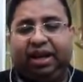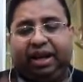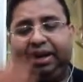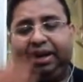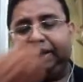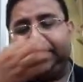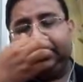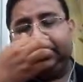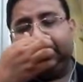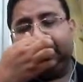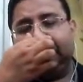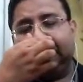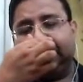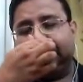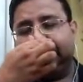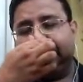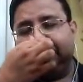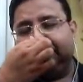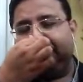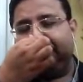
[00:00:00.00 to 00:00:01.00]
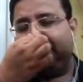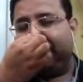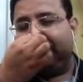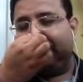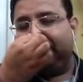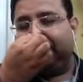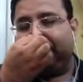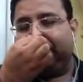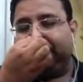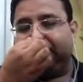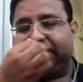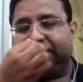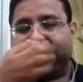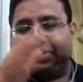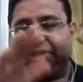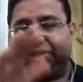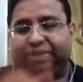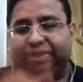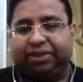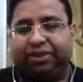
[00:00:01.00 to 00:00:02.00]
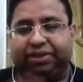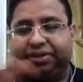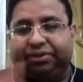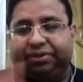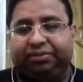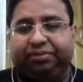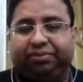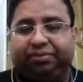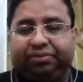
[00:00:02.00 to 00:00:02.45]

It is not necessary to write the all sections.